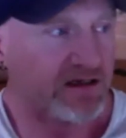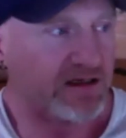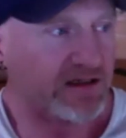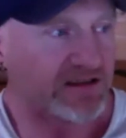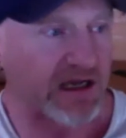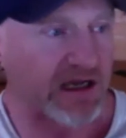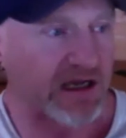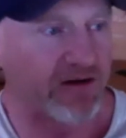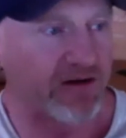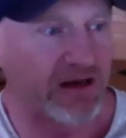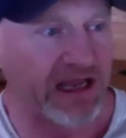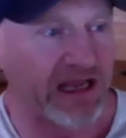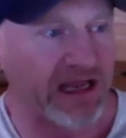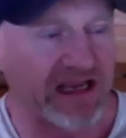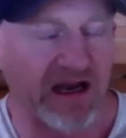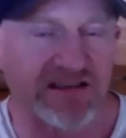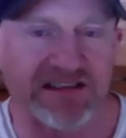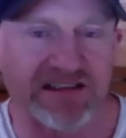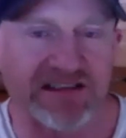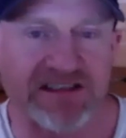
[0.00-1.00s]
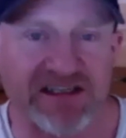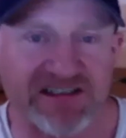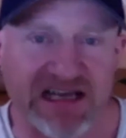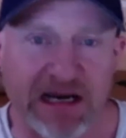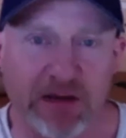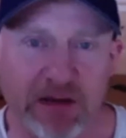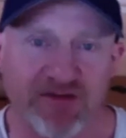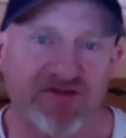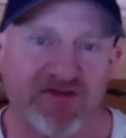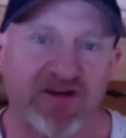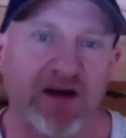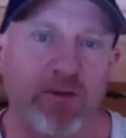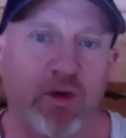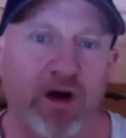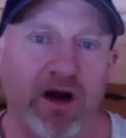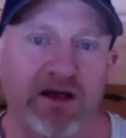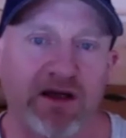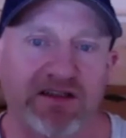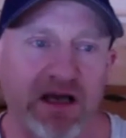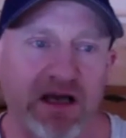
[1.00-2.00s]
So it goes into your sales
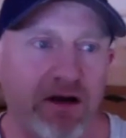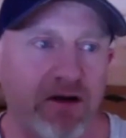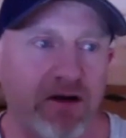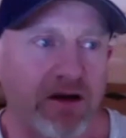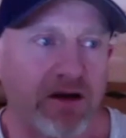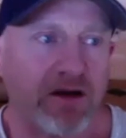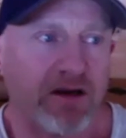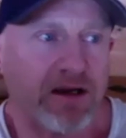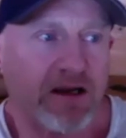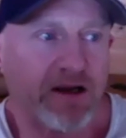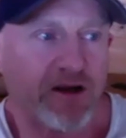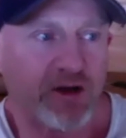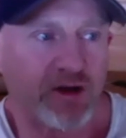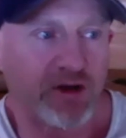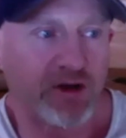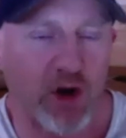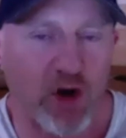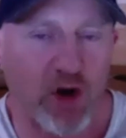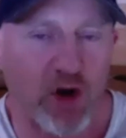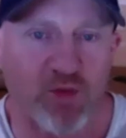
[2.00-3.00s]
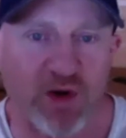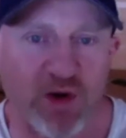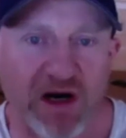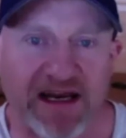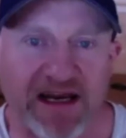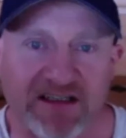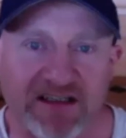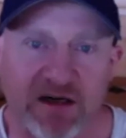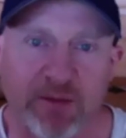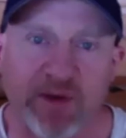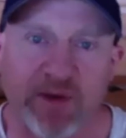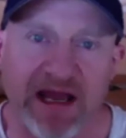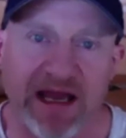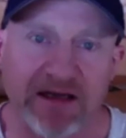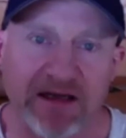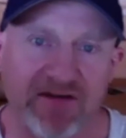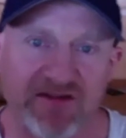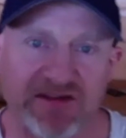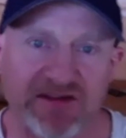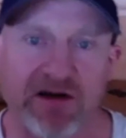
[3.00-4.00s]
framework. So you bring it up
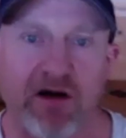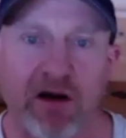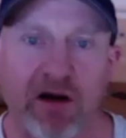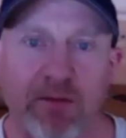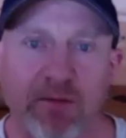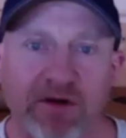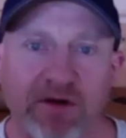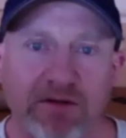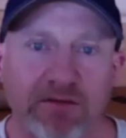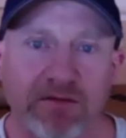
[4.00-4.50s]
ahead of time.